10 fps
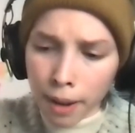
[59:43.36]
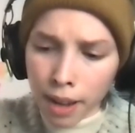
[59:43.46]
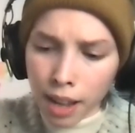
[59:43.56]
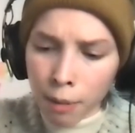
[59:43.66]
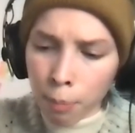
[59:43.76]

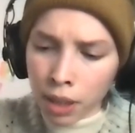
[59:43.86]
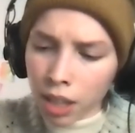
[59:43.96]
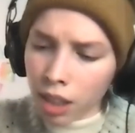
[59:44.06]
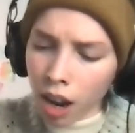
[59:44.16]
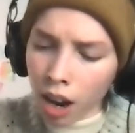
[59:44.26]
but the
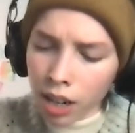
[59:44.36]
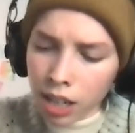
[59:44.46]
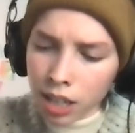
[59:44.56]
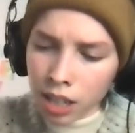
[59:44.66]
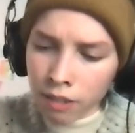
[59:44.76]
hardest
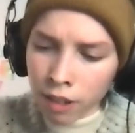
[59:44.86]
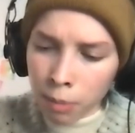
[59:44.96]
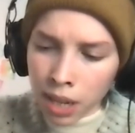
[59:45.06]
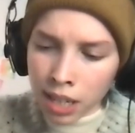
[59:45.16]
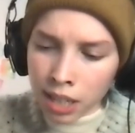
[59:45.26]
thing for
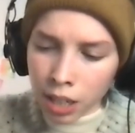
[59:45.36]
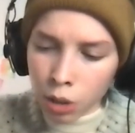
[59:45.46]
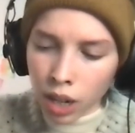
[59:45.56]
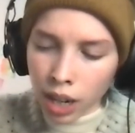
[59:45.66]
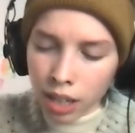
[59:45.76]
me is like
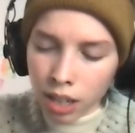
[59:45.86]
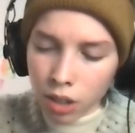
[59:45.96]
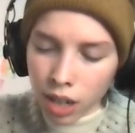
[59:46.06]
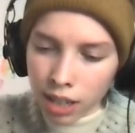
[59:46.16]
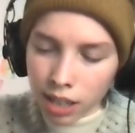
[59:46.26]
trying to
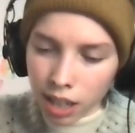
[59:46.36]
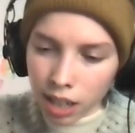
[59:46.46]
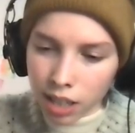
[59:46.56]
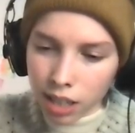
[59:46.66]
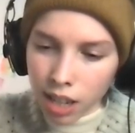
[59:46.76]

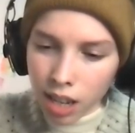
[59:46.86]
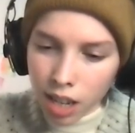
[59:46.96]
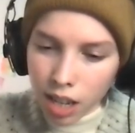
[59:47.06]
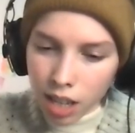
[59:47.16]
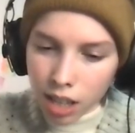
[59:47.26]
translate
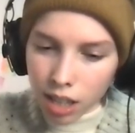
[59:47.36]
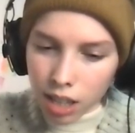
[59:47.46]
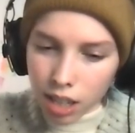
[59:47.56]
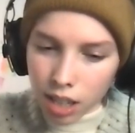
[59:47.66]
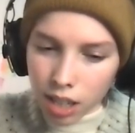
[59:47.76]

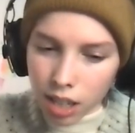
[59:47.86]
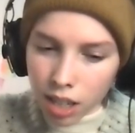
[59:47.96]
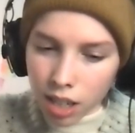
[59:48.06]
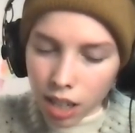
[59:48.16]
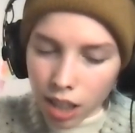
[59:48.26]

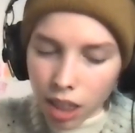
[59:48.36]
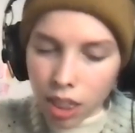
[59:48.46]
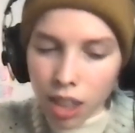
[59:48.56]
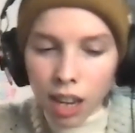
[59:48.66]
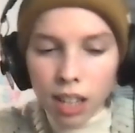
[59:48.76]
the
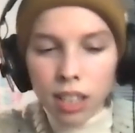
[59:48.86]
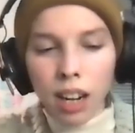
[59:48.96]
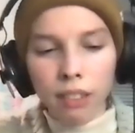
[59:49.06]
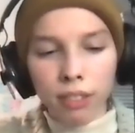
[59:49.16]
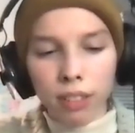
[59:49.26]
things that
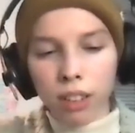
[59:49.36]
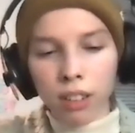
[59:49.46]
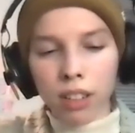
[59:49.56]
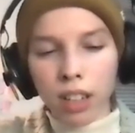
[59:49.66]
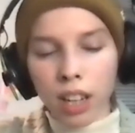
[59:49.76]
I've
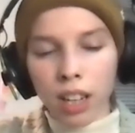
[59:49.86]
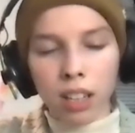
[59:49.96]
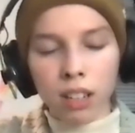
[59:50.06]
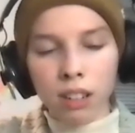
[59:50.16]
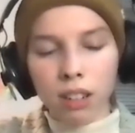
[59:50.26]
learned
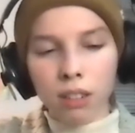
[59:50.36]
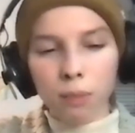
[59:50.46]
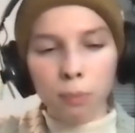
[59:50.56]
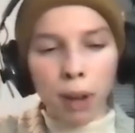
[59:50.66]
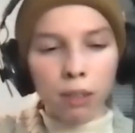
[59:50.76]
in
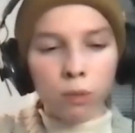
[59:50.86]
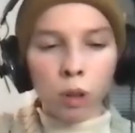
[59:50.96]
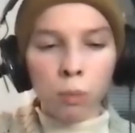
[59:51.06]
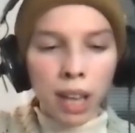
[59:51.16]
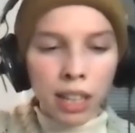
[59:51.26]
my
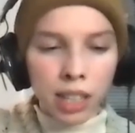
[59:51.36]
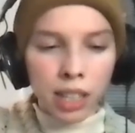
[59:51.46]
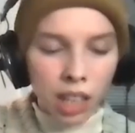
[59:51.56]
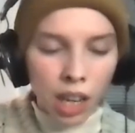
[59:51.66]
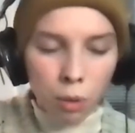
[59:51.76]
Romance
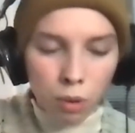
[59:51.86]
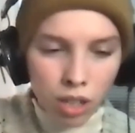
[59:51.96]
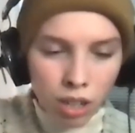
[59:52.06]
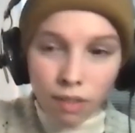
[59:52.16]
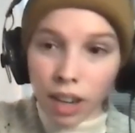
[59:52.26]
language
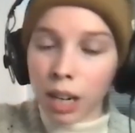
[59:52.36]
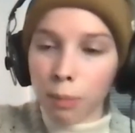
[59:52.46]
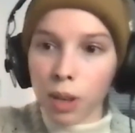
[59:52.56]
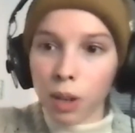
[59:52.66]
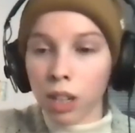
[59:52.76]

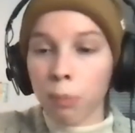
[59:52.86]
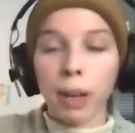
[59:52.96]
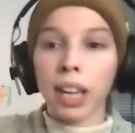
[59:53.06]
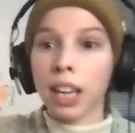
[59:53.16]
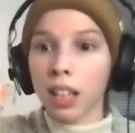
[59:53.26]
environment or in
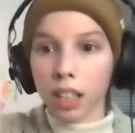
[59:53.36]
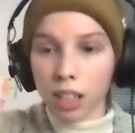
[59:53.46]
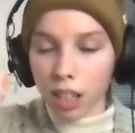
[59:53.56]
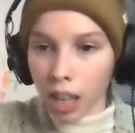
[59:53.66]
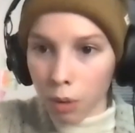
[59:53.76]
my
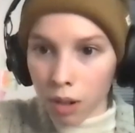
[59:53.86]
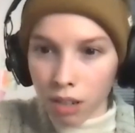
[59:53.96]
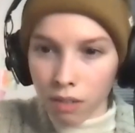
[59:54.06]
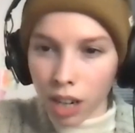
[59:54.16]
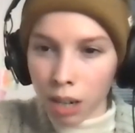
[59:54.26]
English language
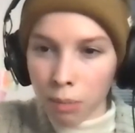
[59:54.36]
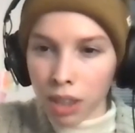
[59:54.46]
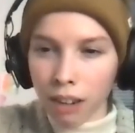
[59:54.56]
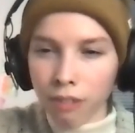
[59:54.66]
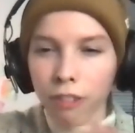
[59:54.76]
environment,
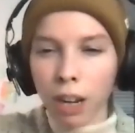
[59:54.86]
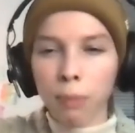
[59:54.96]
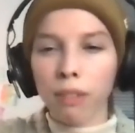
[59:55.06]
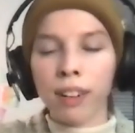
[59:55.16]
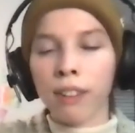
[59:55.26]
that frame
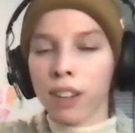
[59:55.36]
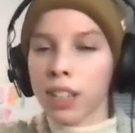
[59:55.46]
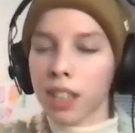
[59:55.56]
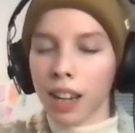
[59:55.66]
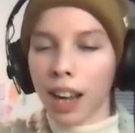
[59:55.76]
of reference
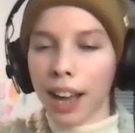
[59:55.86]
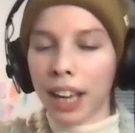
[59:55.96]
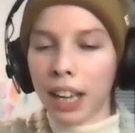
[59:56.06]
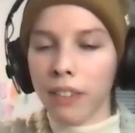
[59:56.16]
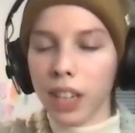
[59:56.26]
that I
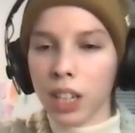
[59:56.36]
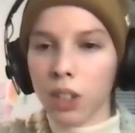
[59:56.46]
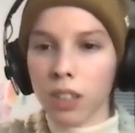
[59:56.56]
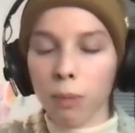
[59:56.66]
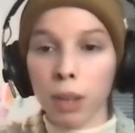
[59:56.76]
had into
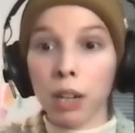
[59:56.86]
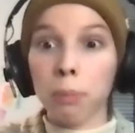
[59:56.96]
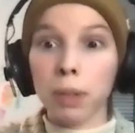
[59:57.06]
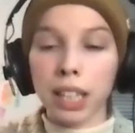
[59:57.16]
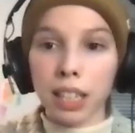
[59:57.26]
something
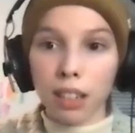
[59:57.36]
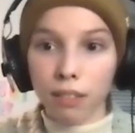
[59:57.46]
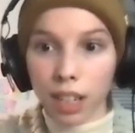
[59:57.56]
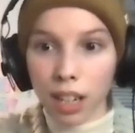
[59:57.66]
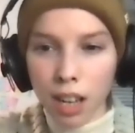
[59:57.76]
completely
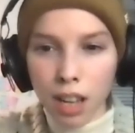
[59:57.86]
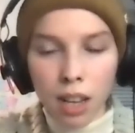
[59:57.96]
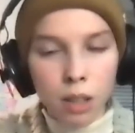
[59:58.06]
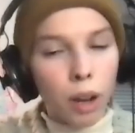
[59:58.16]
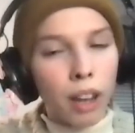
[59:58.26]
different.
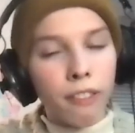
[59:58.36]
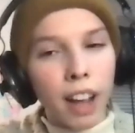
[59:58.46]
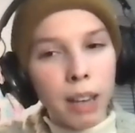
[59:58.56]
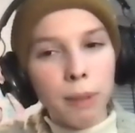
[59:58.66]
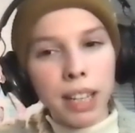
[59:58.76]
So I
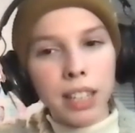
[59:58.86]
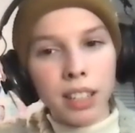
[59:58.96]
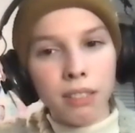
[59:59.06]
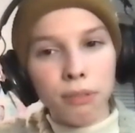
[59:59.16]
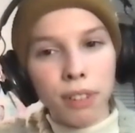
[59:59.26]
find
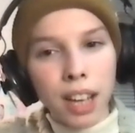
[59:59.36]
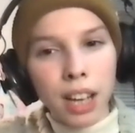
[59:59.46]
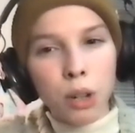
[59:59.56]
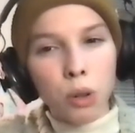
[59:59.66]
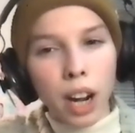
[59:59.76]
myself
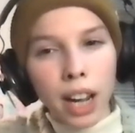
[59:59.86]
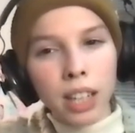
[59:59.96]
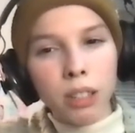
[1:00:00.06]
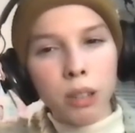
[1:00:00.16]
trying to